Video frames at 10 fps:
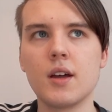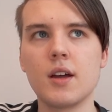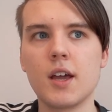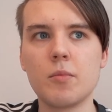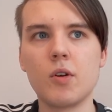
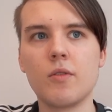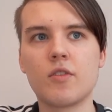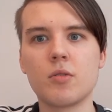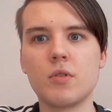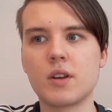he moved
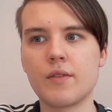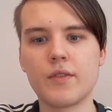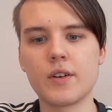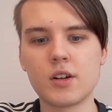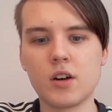to a
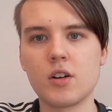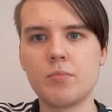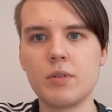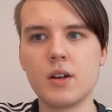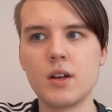different club
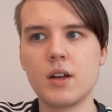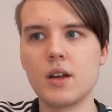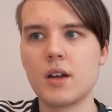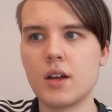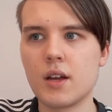
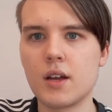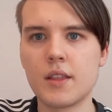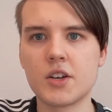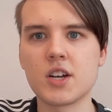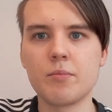in
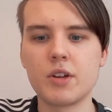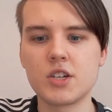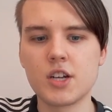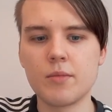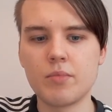the
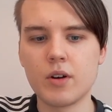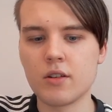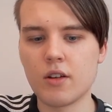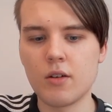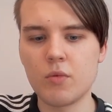Championship. I
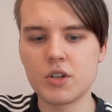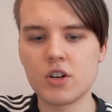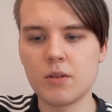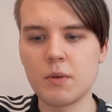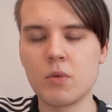don't know which
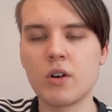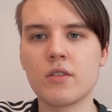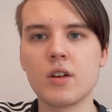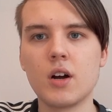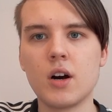club it
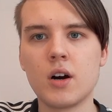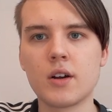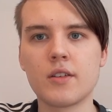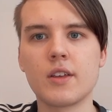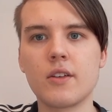was on
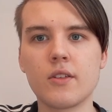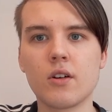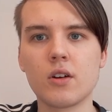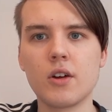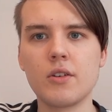a season
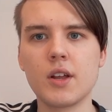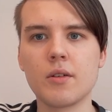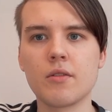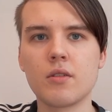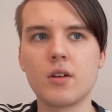long loan
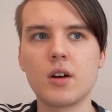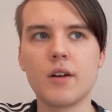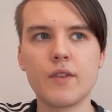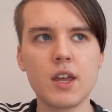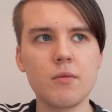deal. I
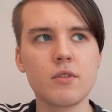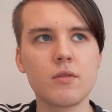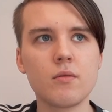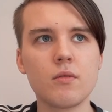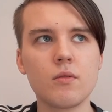think it was
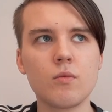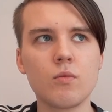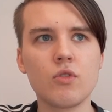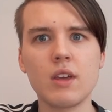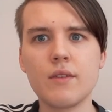
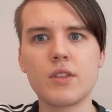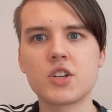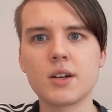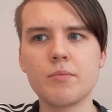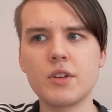was it even the
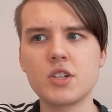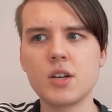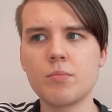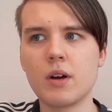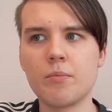
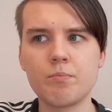Championship?